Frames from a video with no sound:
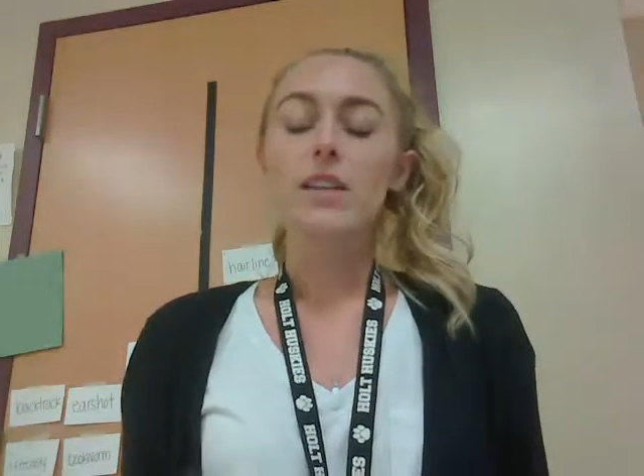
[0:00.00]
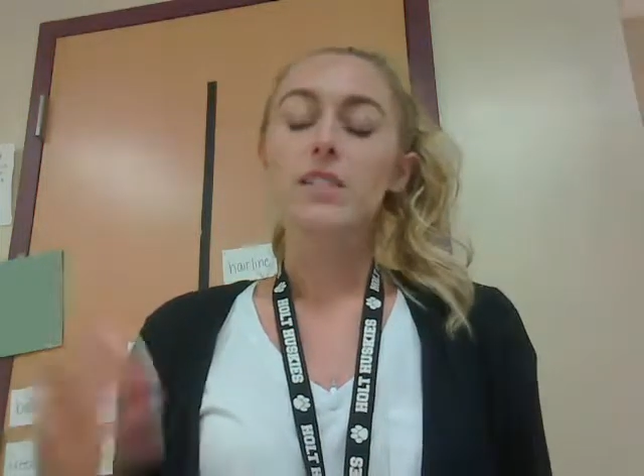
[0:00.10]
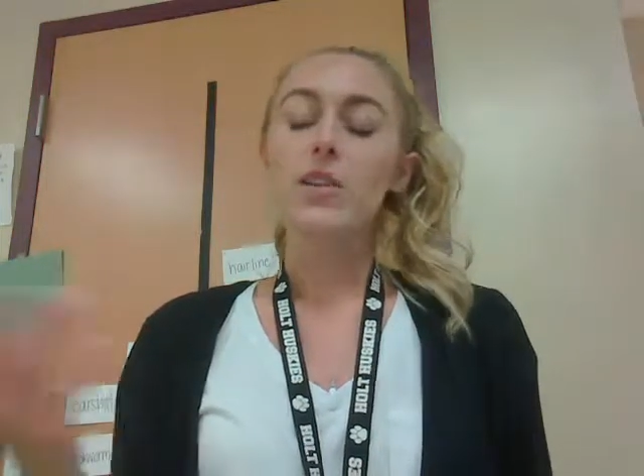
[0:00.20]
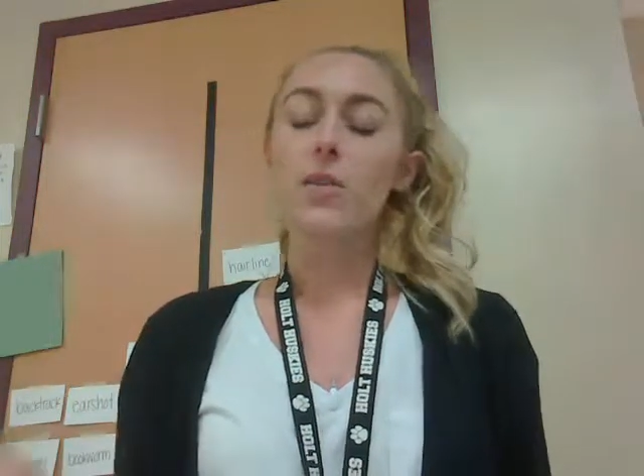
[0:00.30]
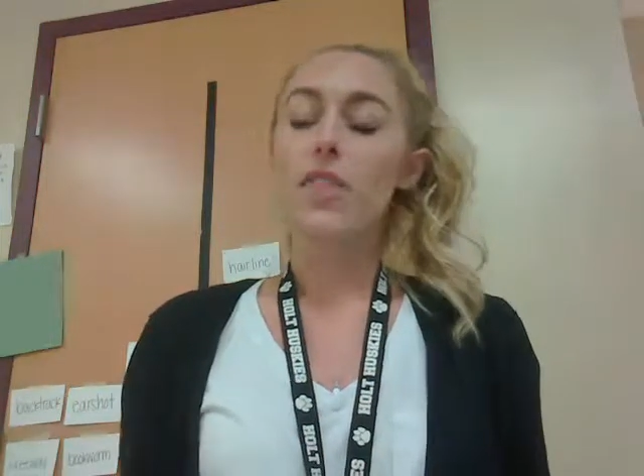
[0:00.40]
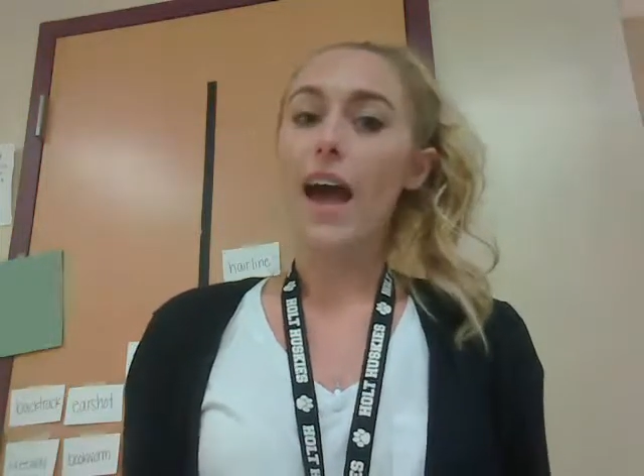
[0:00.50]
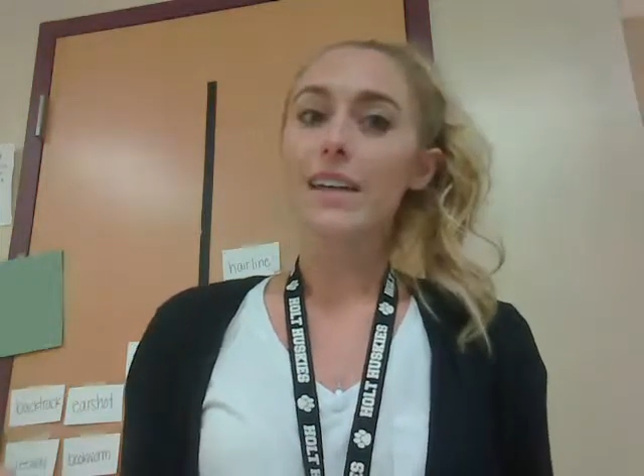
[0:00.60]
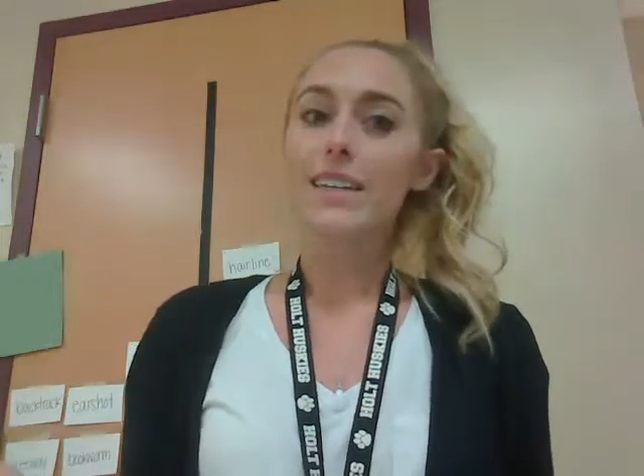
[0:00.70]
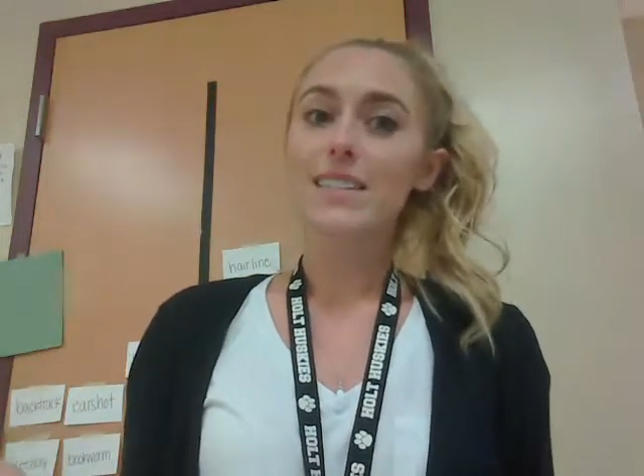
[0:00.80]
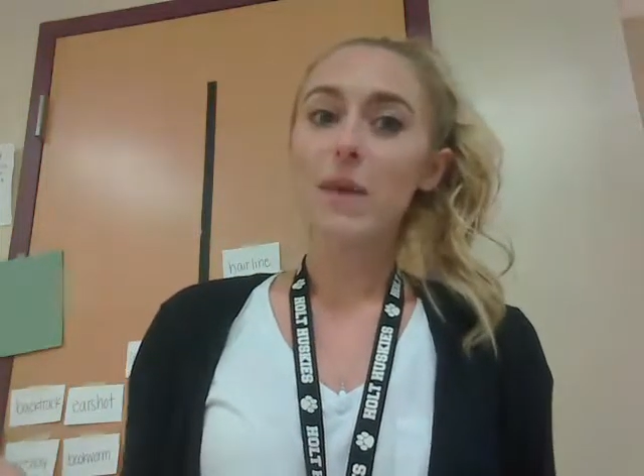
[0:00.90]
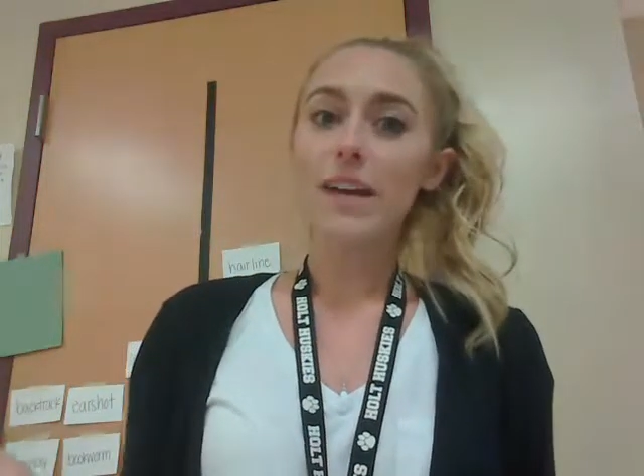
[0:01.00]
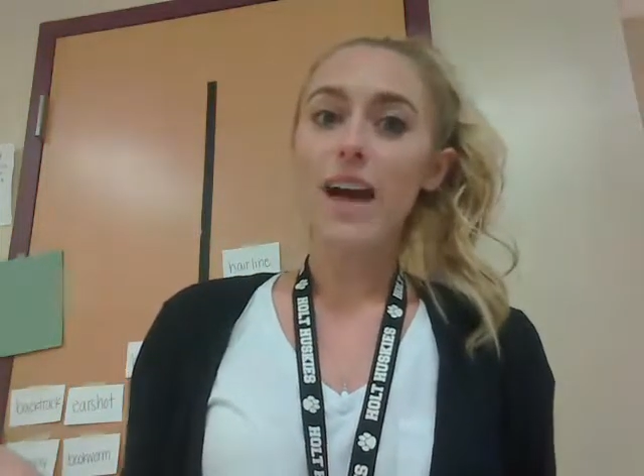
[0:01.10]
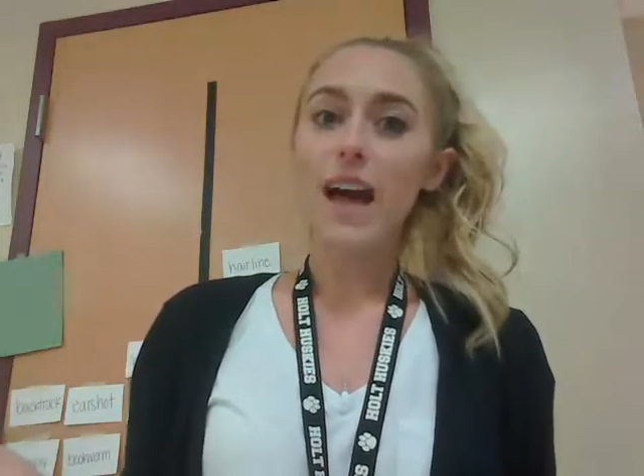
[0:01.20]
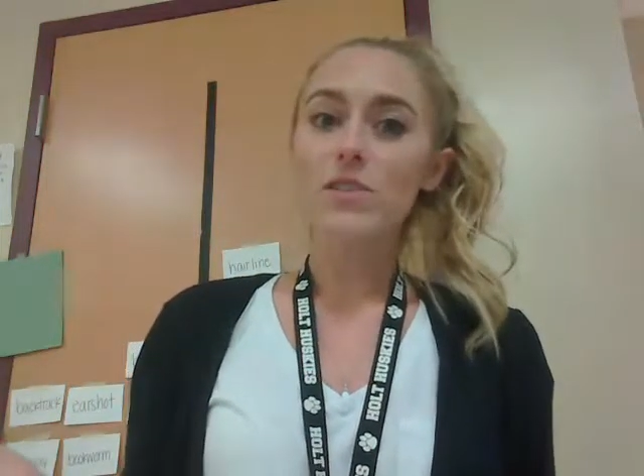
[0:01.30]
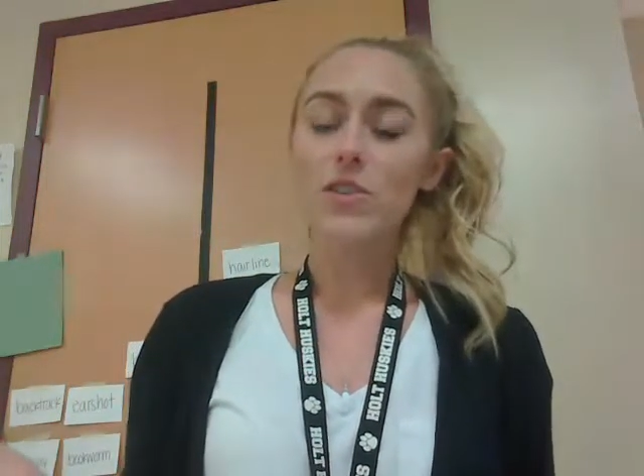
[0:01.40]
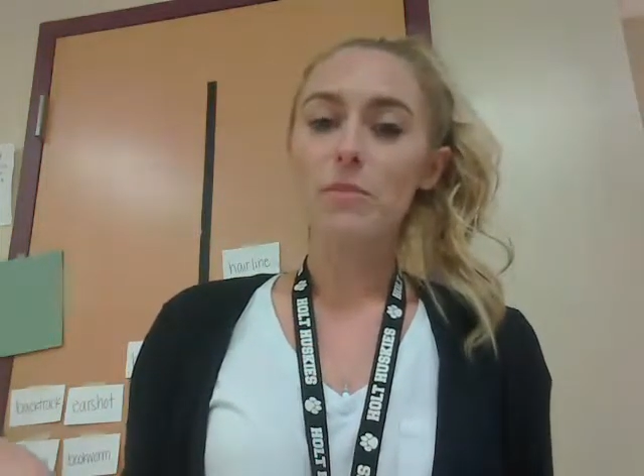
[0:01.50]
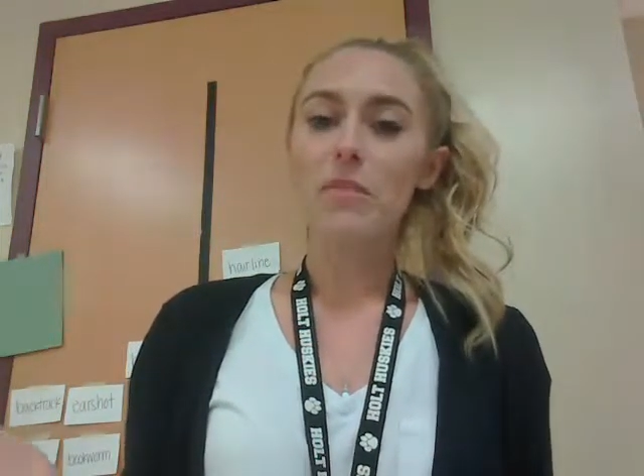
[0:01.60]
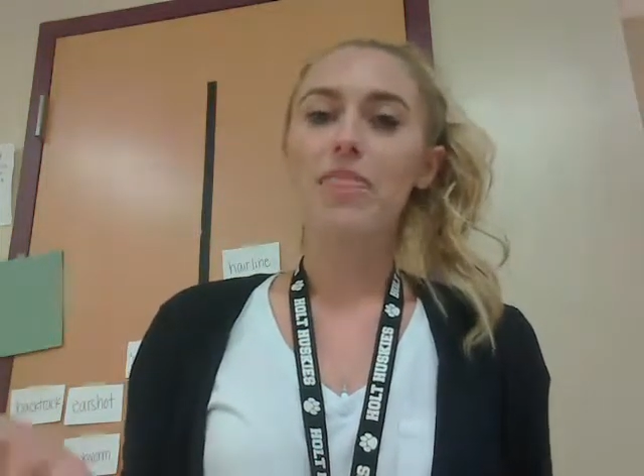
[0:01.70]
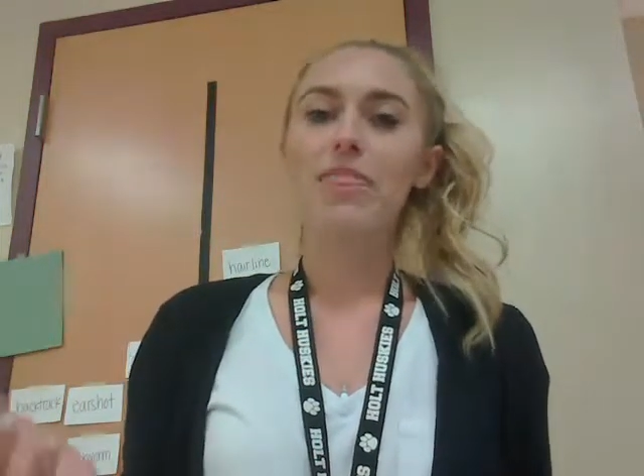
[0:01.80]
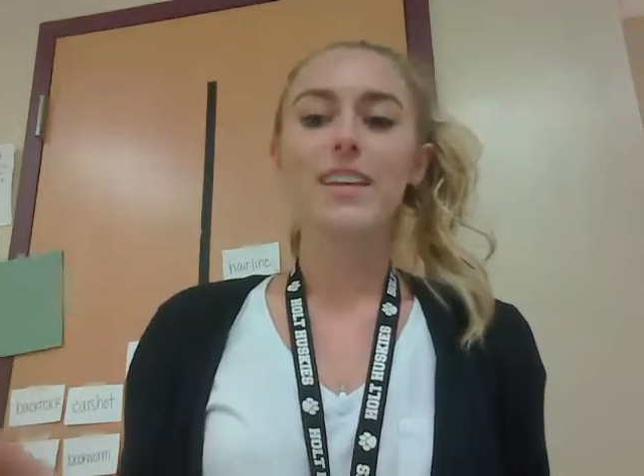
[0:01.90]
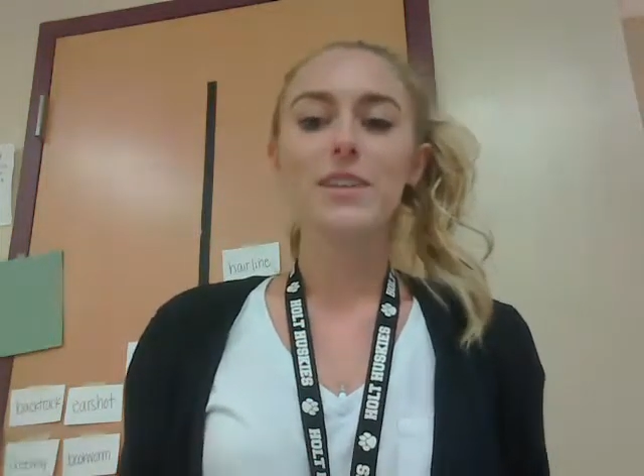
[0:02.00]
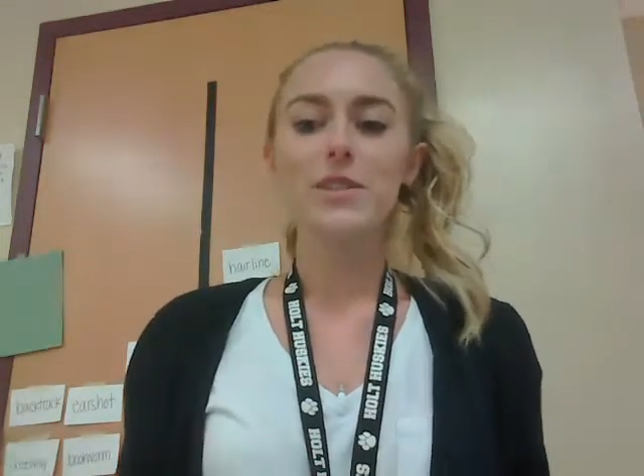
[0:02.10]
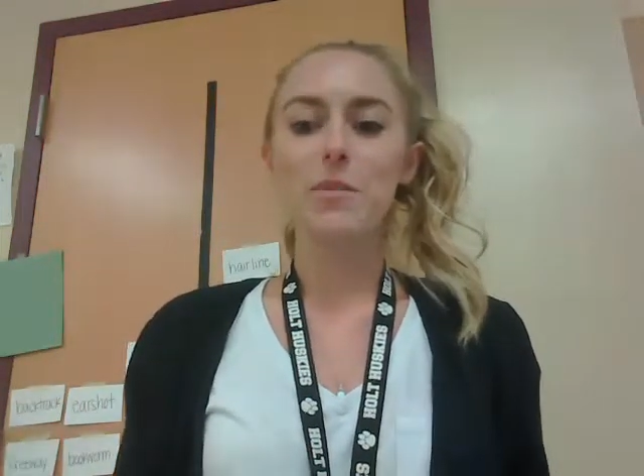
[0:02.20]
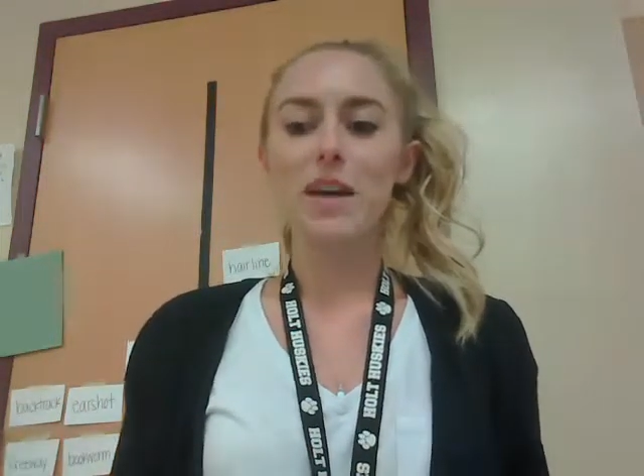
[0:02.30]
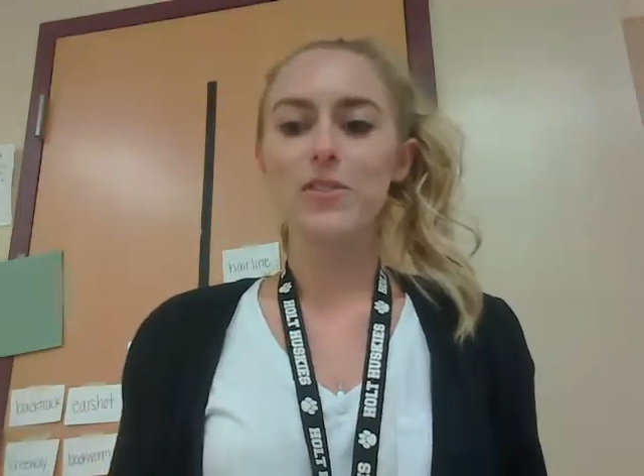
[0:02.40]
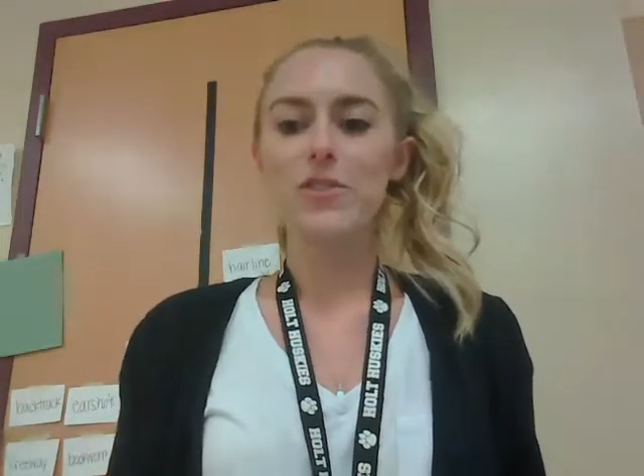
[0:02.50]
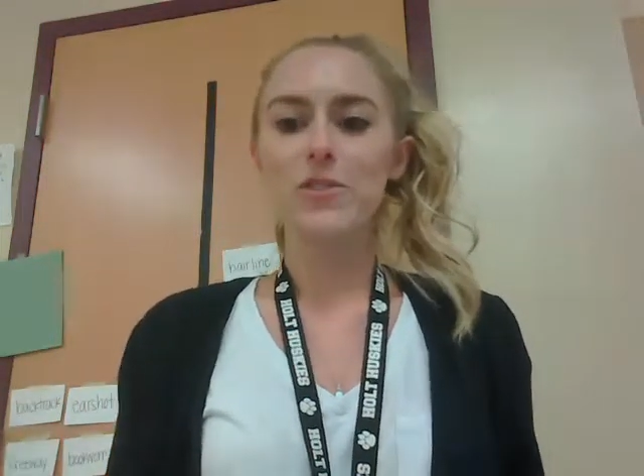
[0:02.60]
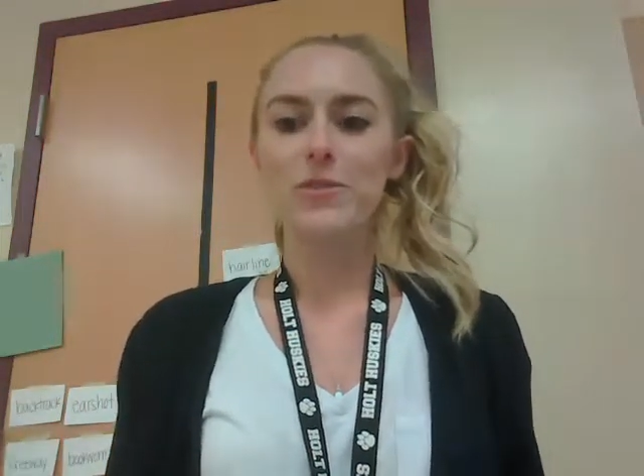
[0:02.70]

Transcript: So that is my classroom. Thank you so much.